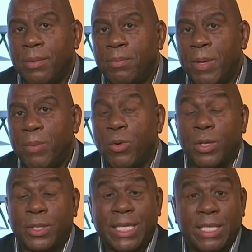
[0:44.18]
people who
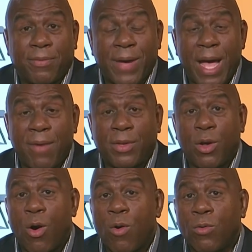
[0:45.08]
are 65 and
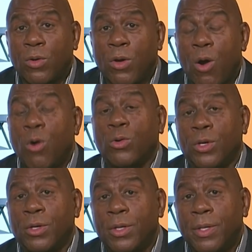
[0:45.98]
old,
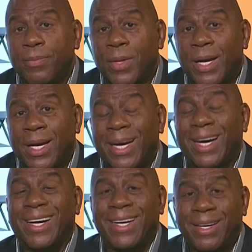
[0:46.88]
older,
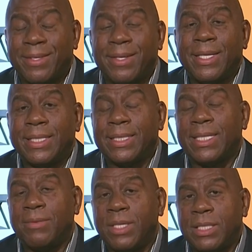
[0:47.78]

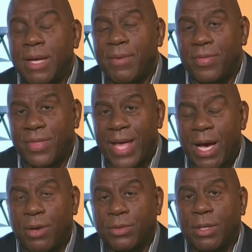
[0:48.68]

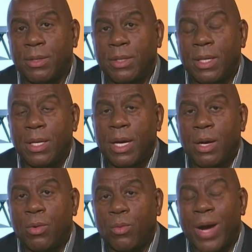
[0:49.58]
177,000
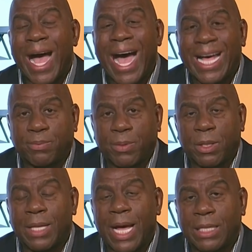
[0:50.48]
were
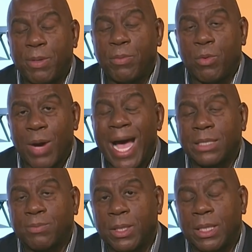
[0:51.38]
hospitalized. People were
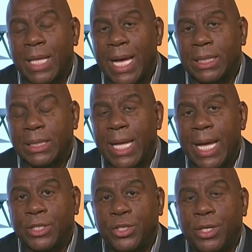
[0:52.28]
hospitalized
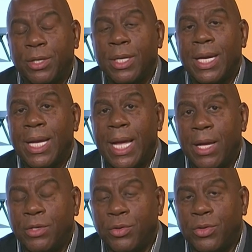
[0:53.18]
last year.
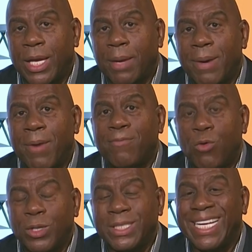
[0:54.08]
And you think about
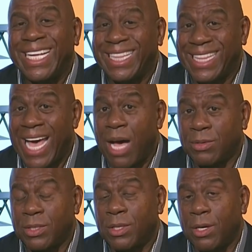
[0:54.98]

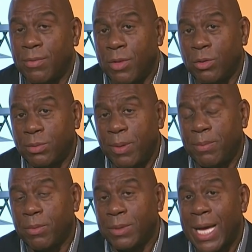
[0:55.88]
14,000 of those
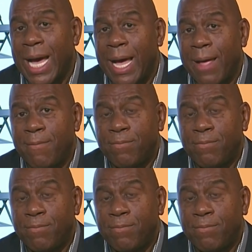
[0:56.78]
people died